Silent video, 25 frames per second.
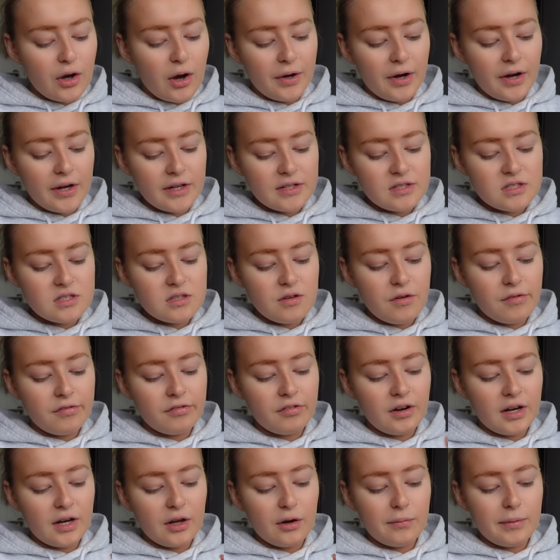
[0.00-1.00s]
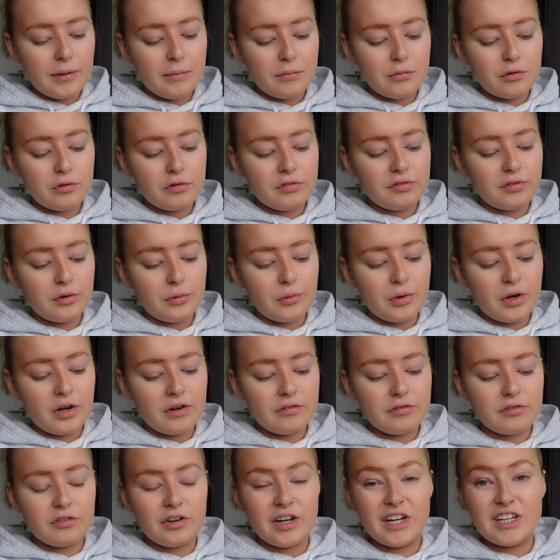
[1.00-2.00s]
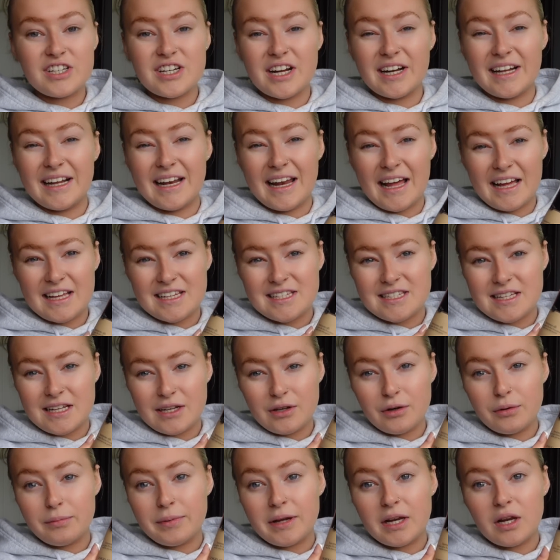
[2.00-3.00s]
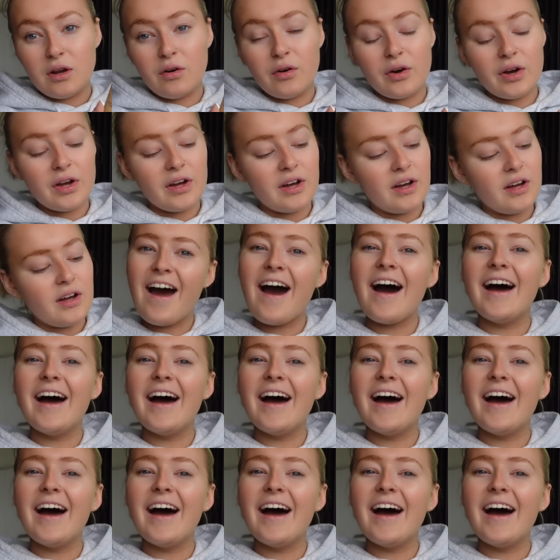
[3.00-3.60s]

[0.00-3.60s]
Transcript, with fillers: but for a little bit more full coverage, and it lasts a little bit longer.